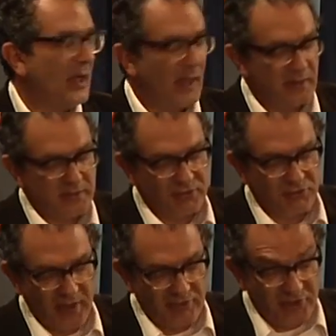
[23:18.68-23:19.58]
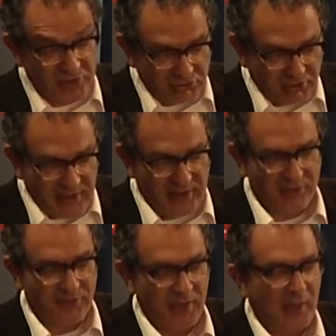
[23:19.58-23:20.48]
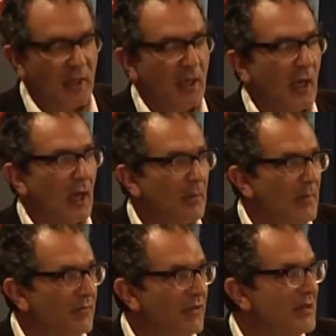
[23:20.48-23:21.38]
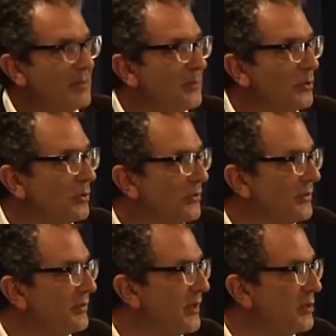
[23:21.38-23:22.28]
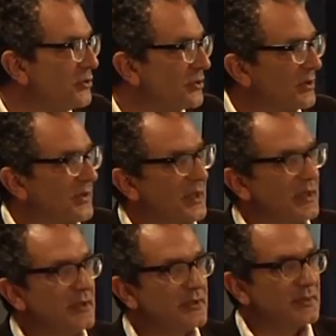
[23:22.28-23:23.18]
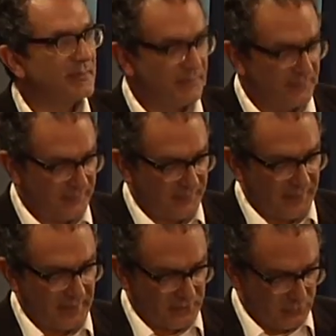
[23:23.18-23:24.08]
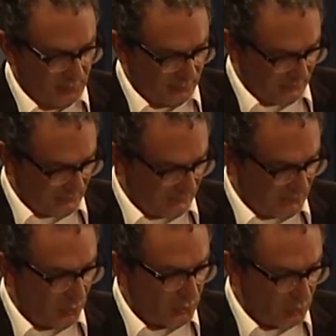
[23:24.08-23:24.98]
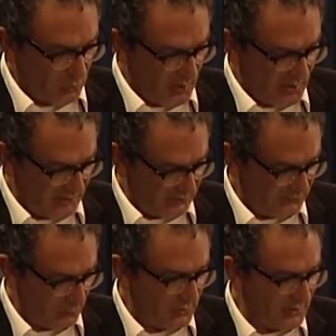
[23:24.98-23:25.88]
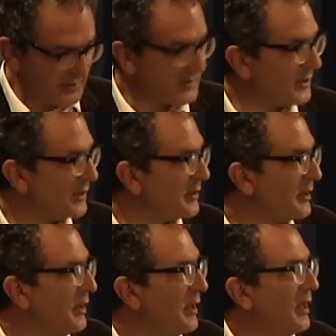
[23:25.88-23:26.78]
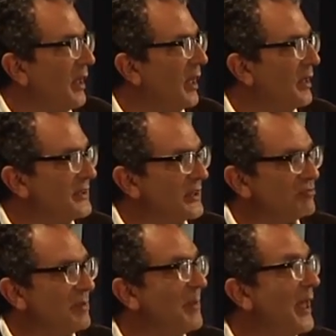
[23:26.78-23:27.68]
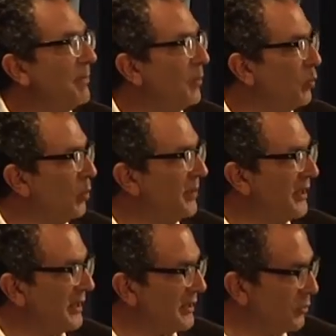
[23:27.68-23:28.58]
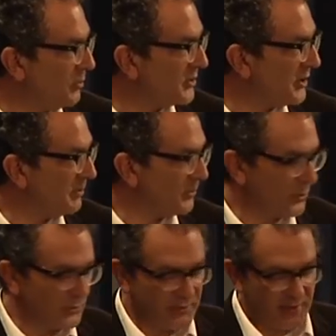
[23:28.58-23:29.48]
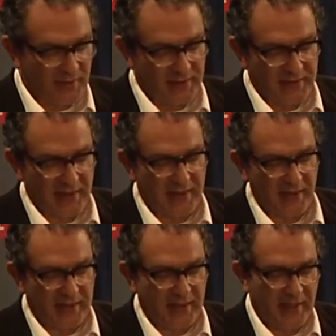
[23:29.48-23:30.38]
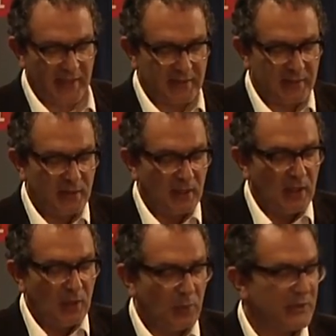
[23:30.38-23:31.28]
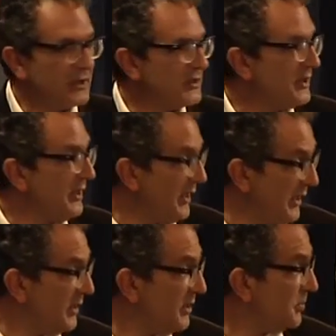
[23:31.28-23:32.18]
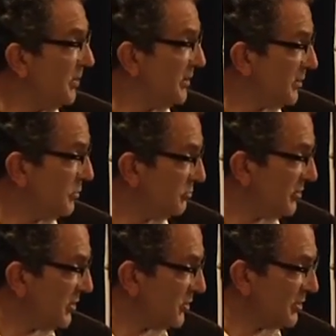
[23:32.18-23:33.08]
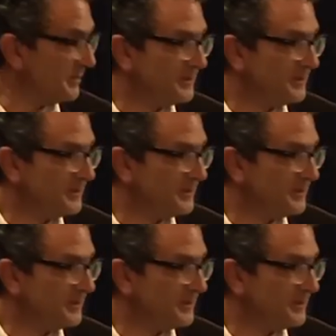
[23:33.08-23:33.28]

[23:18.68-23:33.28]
and to try and retrieve a very important notion that has sort of gone quiet, fallen into disrepair, but will be enormously important in the decade ahead, which is the English political tradition,